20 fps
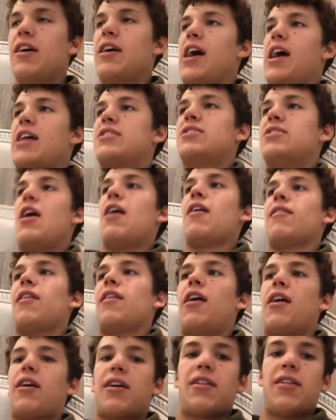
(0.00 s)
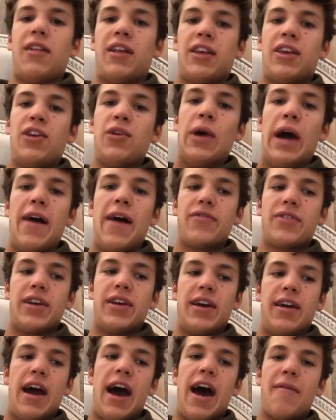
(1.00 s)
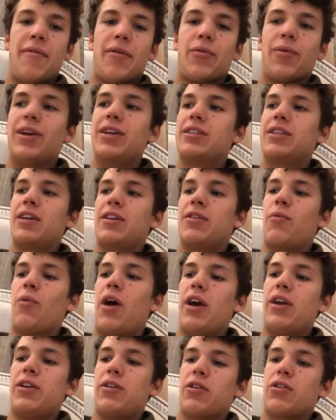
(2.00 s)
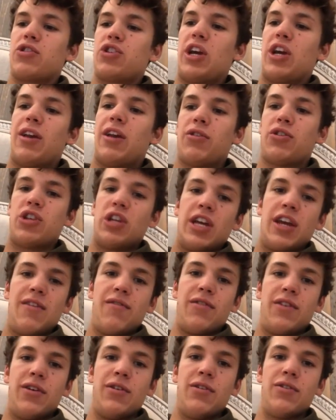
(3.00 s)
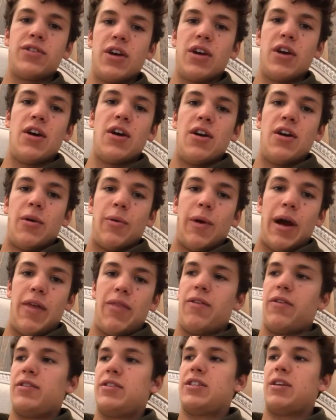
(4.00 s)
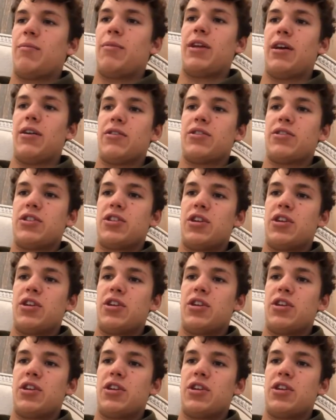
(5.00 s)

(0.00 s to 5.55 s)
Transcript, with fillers: It's not luck. Like you have to have a reason why your channel should get views exactly. rather than somebody else's.